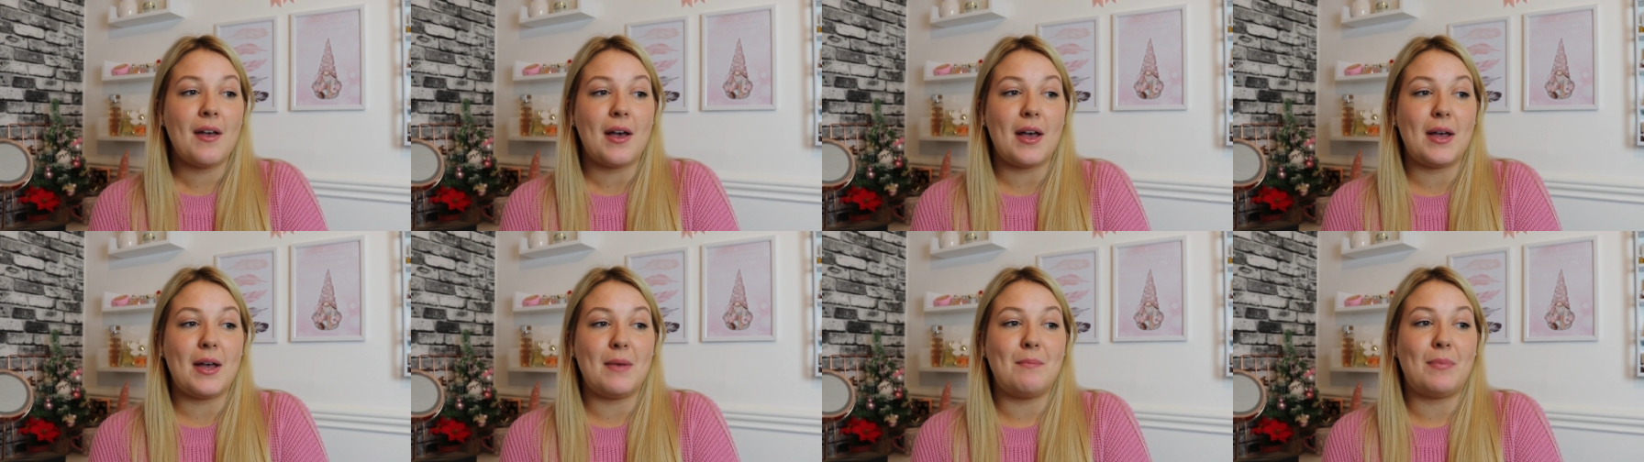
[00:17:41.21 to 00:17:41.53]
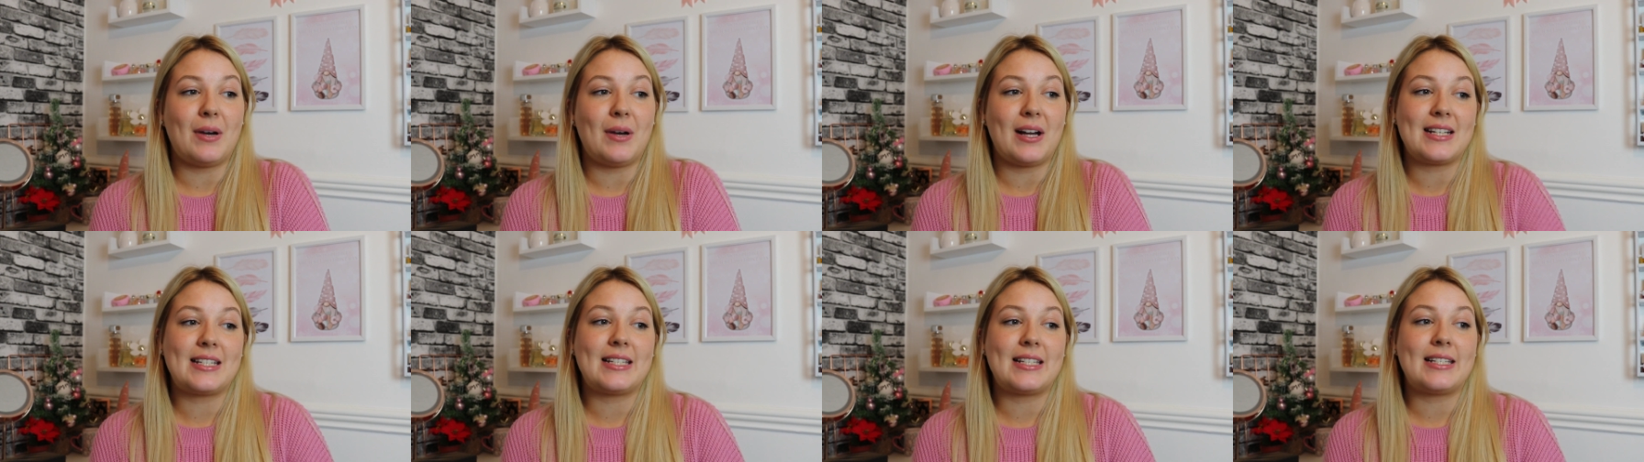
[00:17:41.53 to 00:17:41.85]

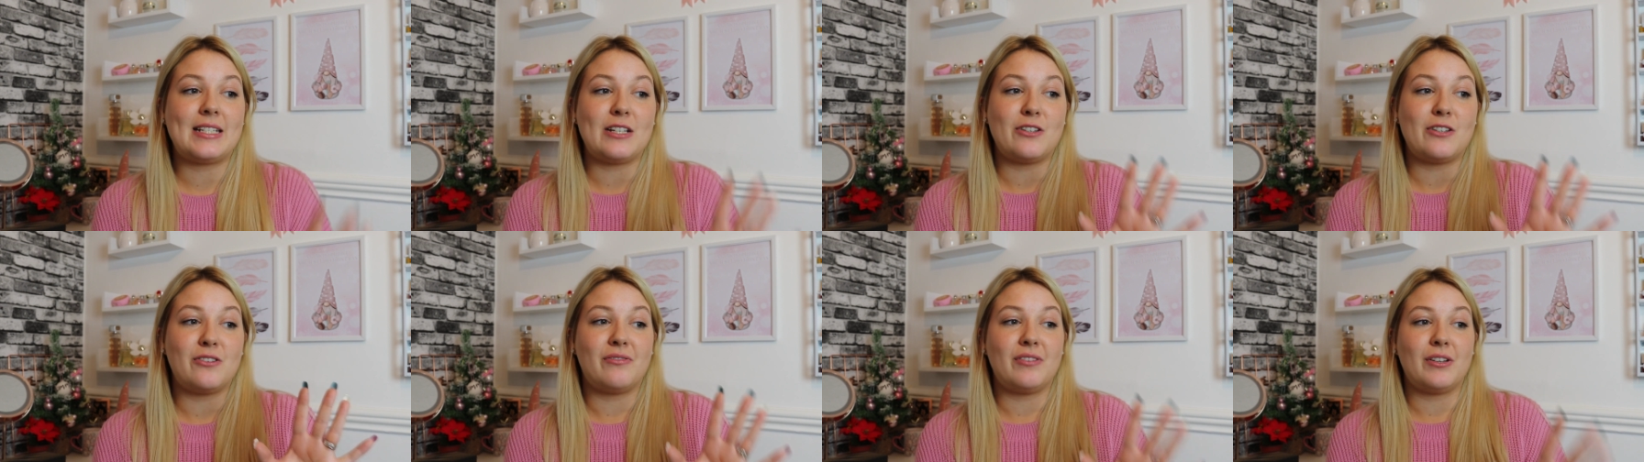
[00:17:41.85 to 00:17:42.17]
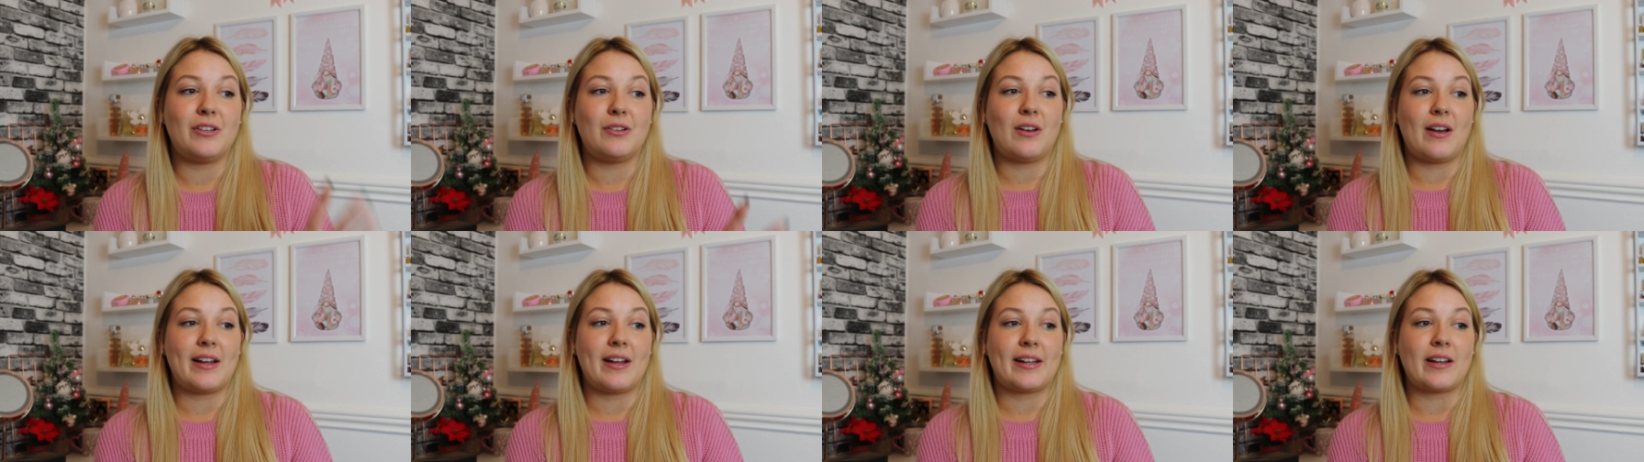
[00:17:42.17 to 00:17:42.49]
but I still
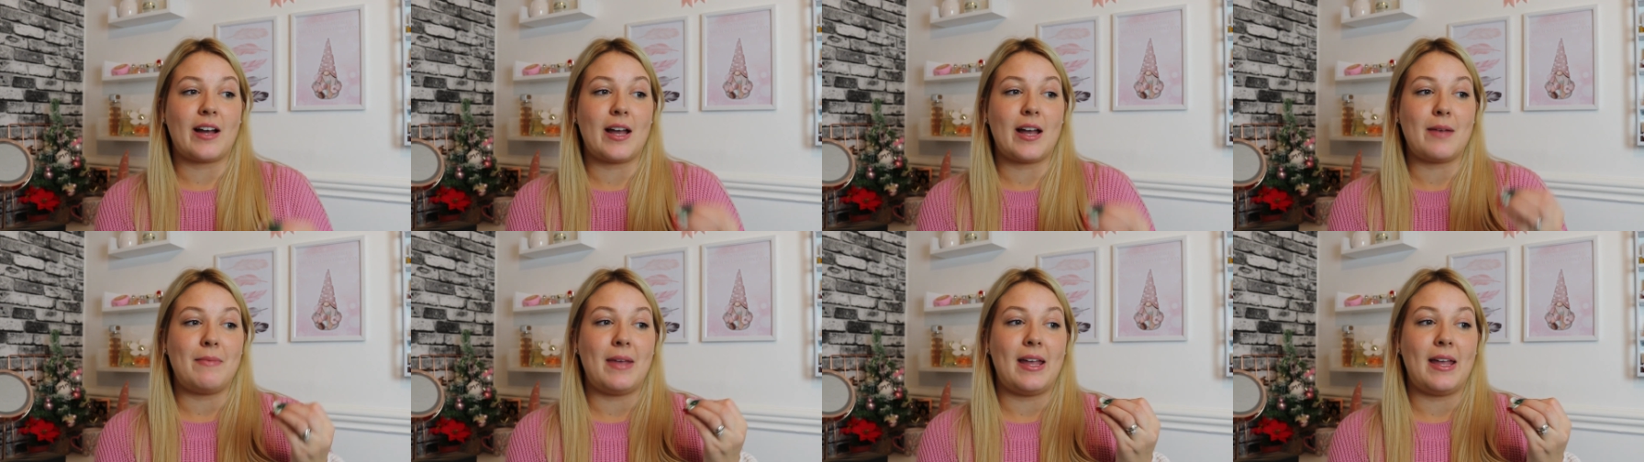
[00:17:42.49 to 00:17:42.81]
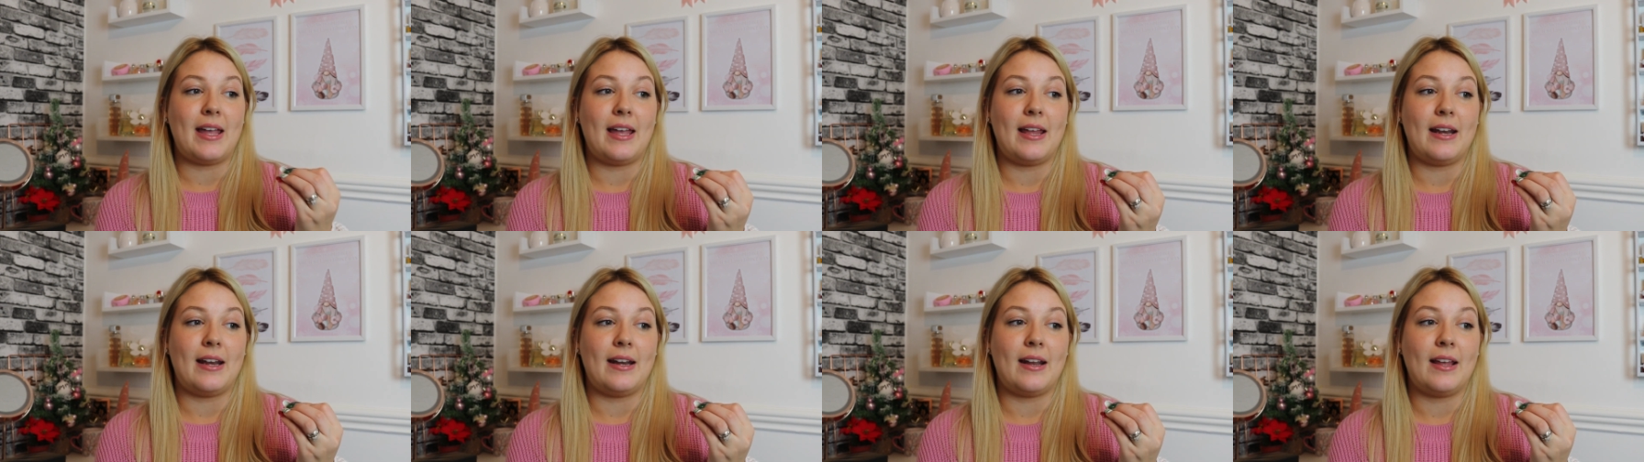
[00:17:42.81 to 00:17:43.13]
feel like I'm
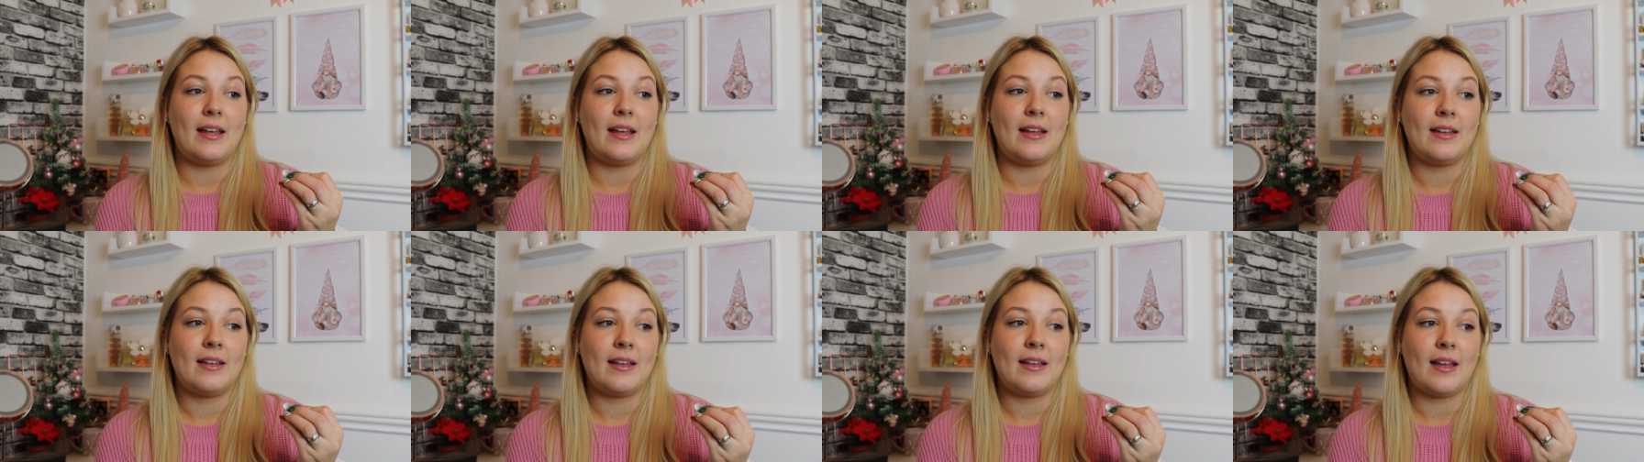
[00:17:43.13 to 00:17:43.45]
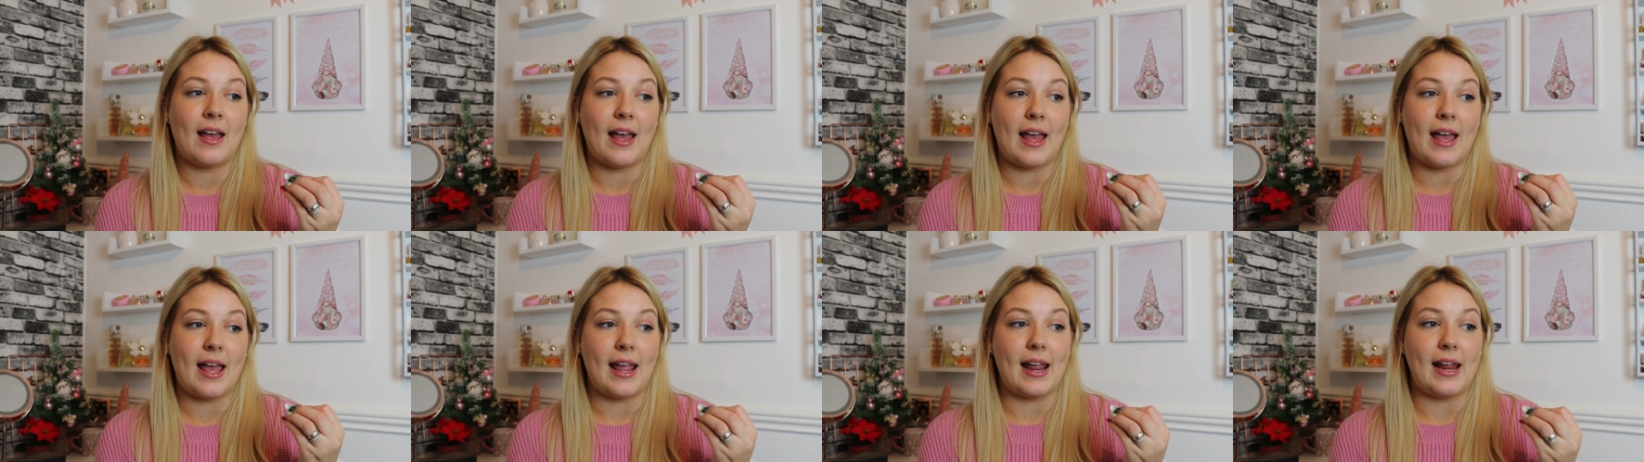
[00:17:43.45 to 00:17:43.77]
in
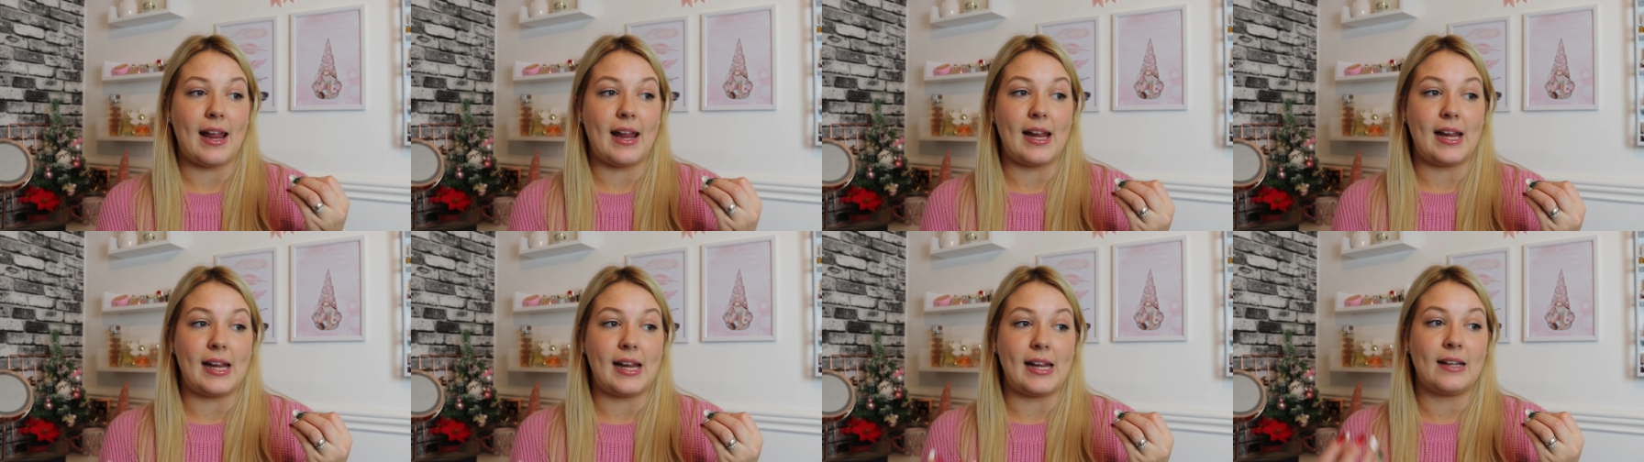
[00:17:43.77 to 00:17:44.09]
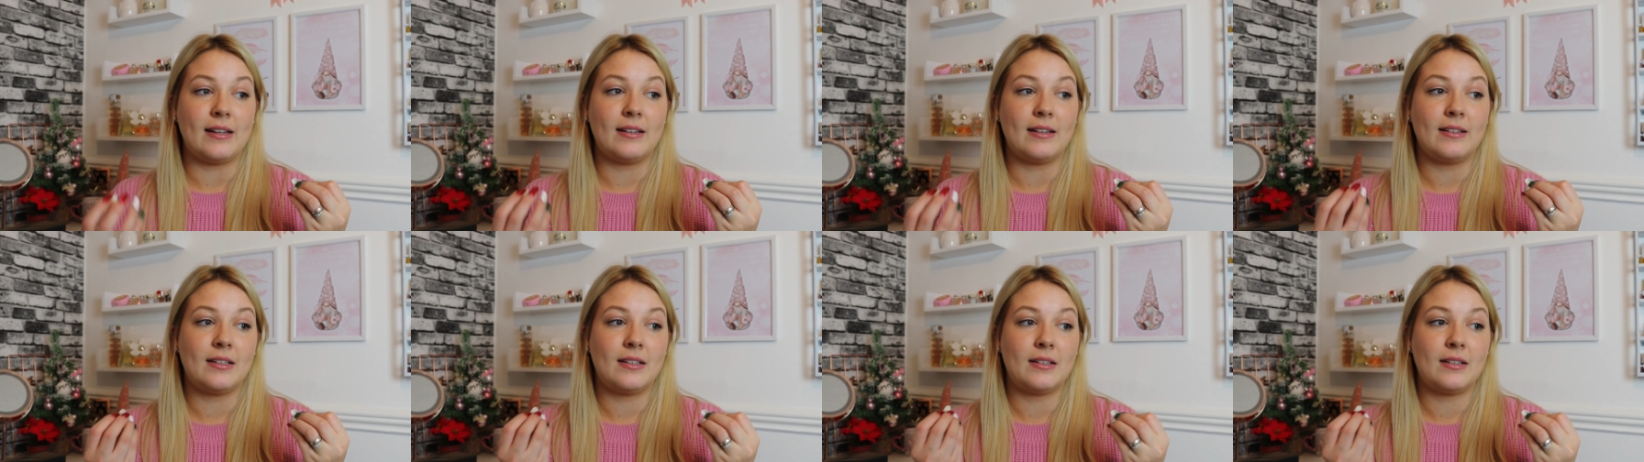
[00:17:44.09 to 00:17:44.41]

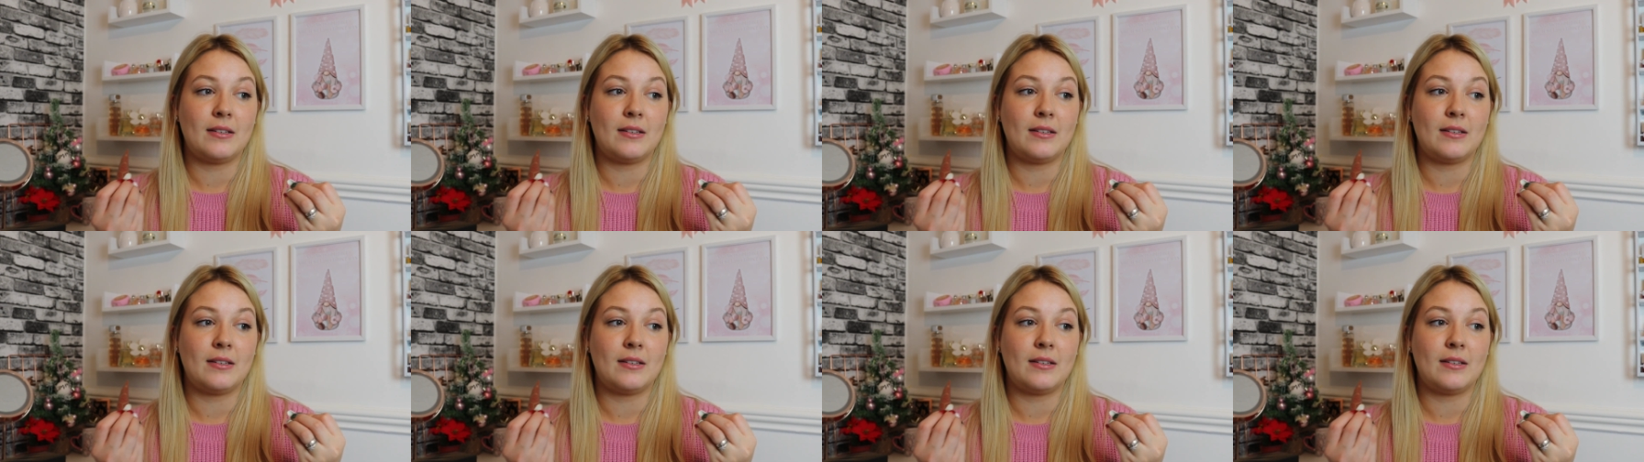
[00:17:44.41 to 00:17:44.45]
a